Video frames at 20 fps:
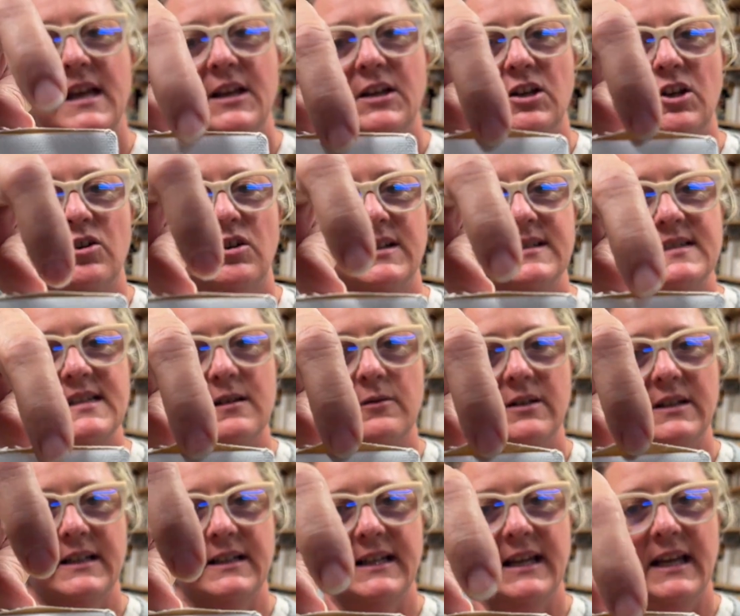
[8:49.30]
You can see
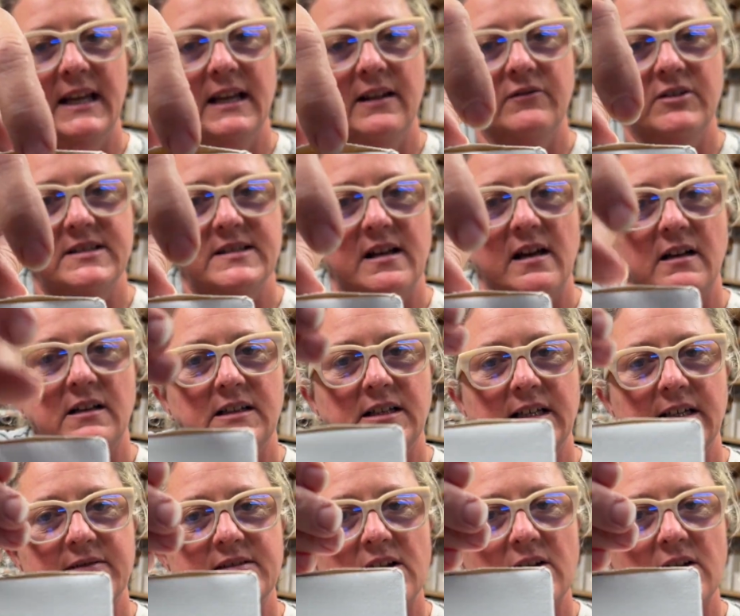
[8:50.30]
where the canvas kind of lifts.